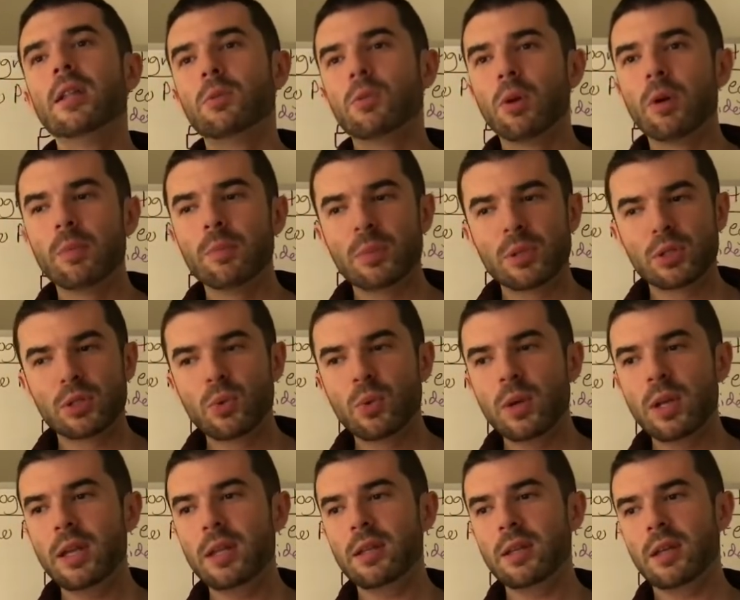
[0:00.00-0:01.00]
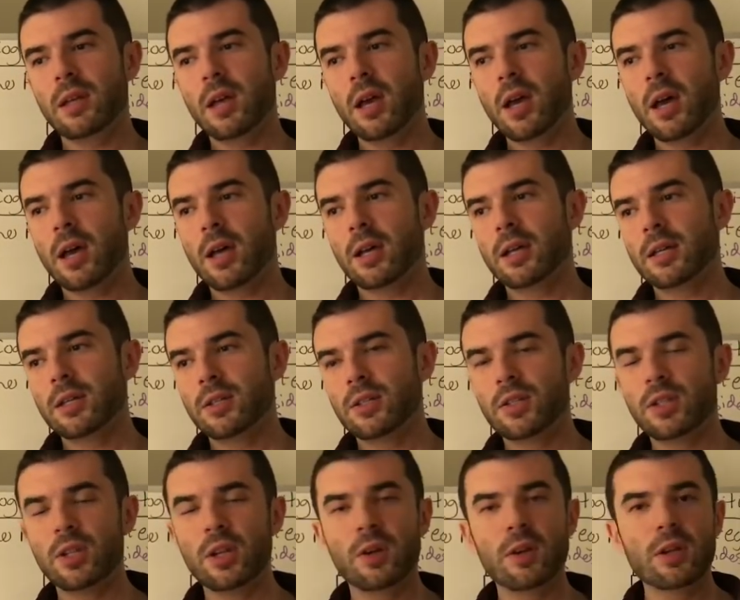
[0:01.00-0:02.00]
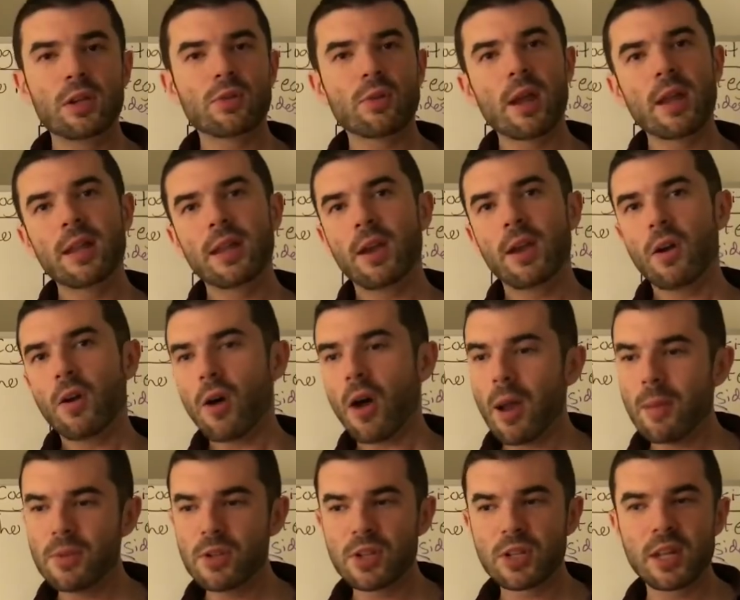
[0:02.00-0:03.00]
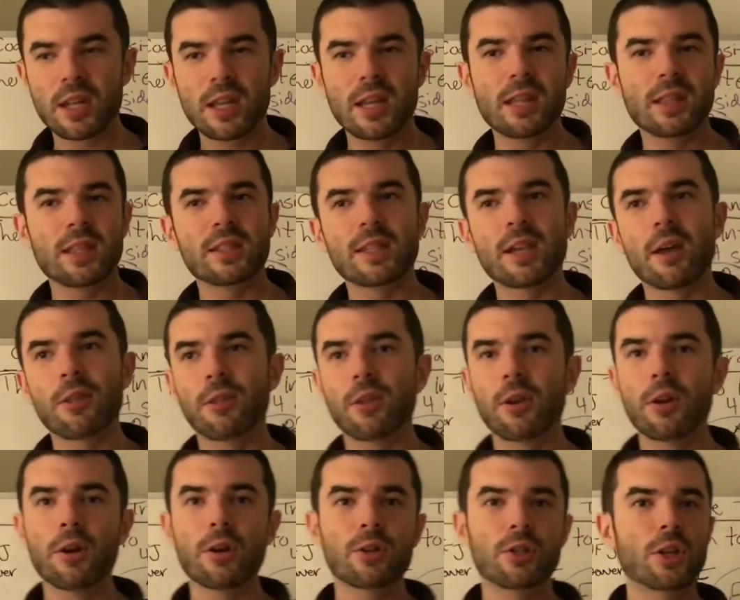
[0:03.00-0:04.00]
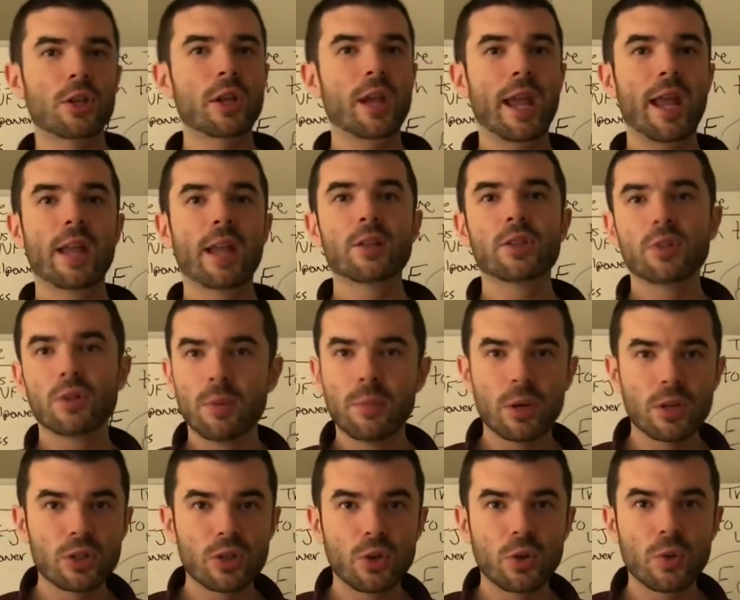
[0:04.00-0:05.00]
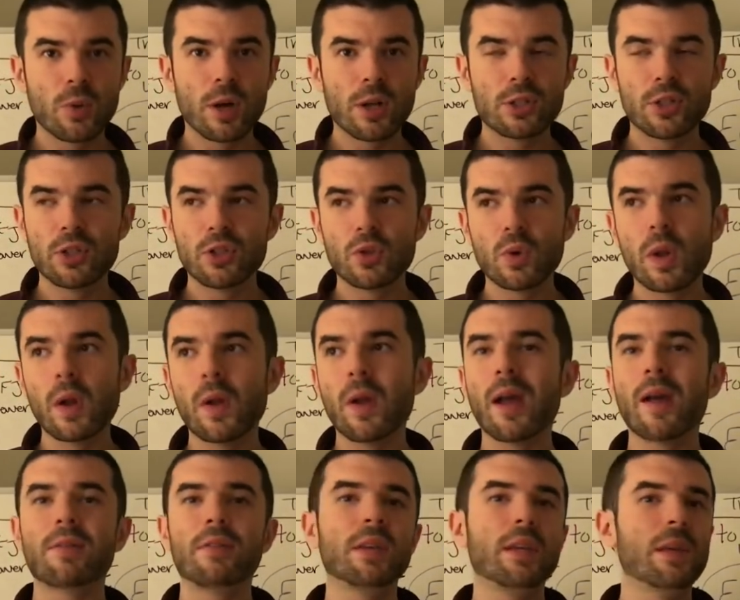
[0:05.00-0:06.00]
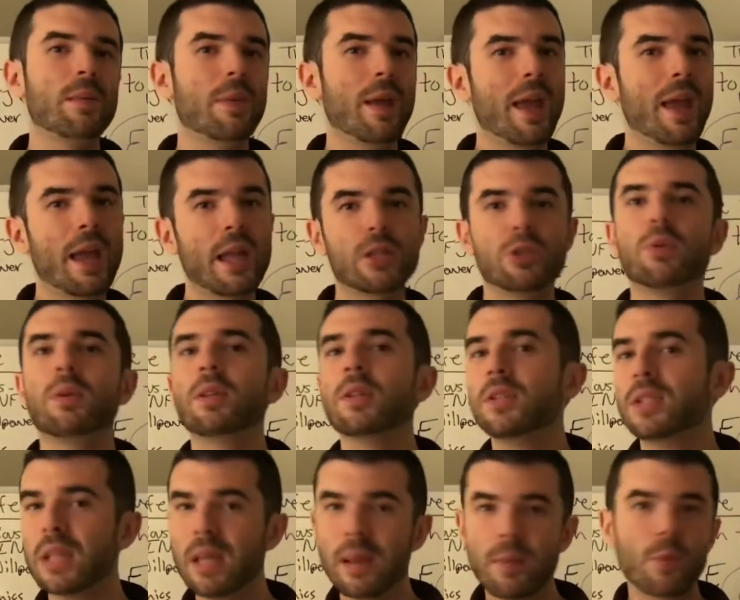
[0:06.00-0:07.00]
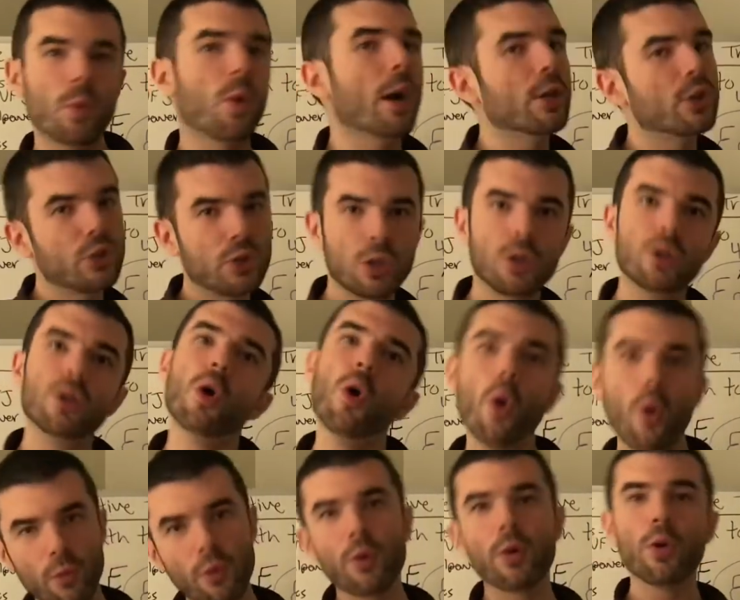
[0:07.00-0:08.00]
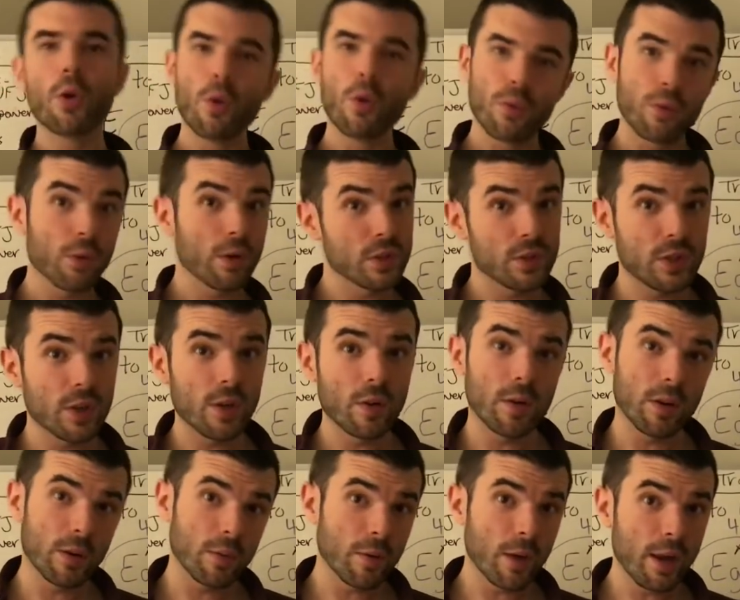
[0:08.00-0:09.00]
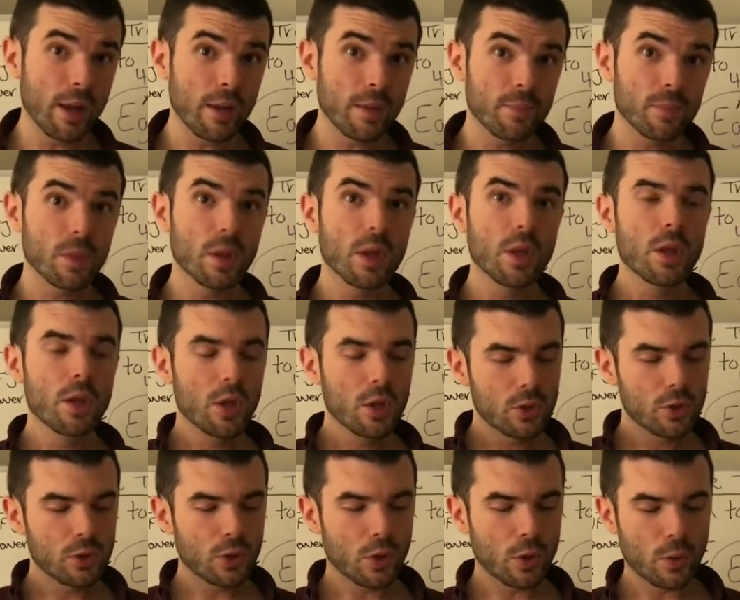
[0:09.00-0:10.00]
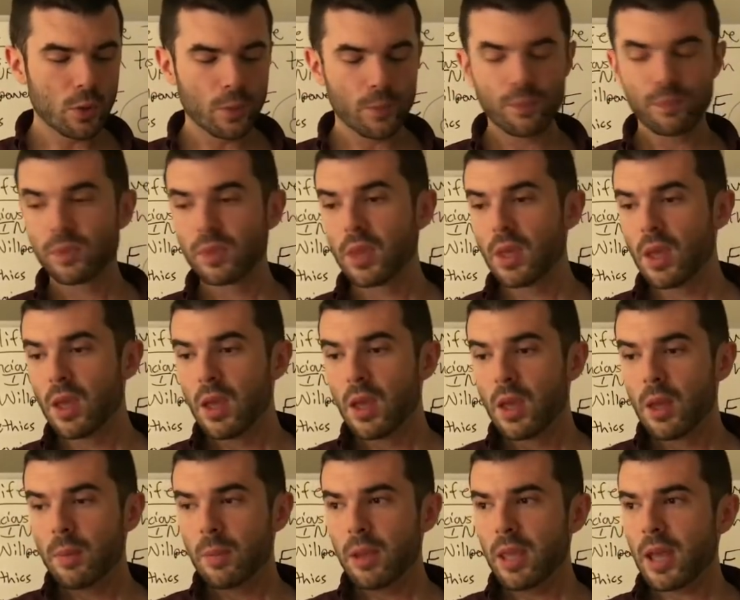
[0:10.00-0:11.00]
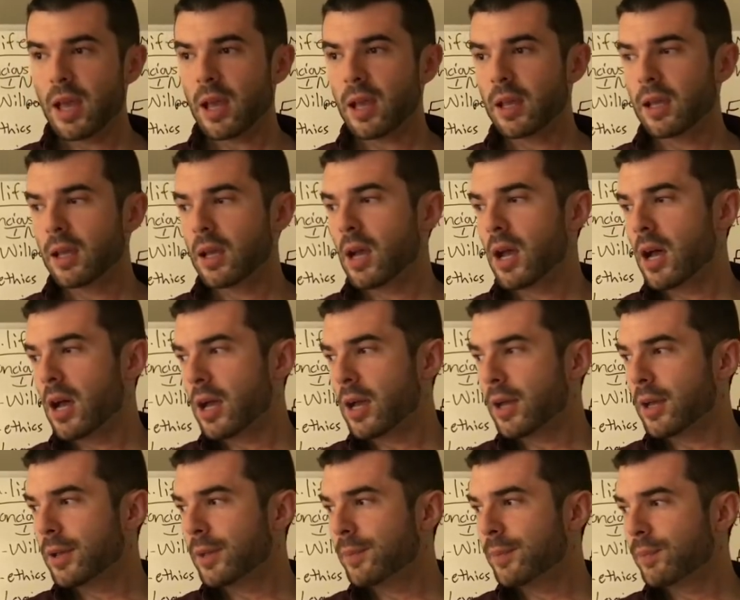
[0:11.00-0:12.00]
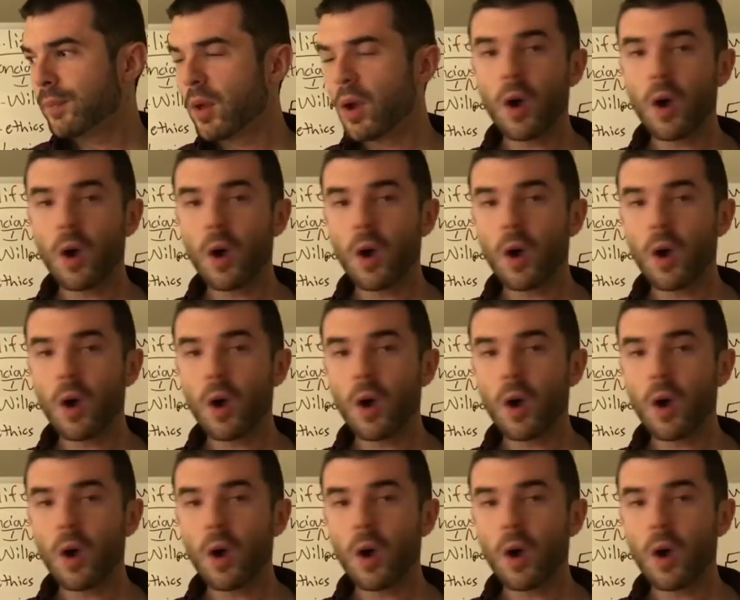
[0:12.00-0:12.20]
We're between a series right now. I'm just going to get this out there to answer a bunch of questions so I don't have to keep answering the same question over and over, etc. Right? So but yeah, um,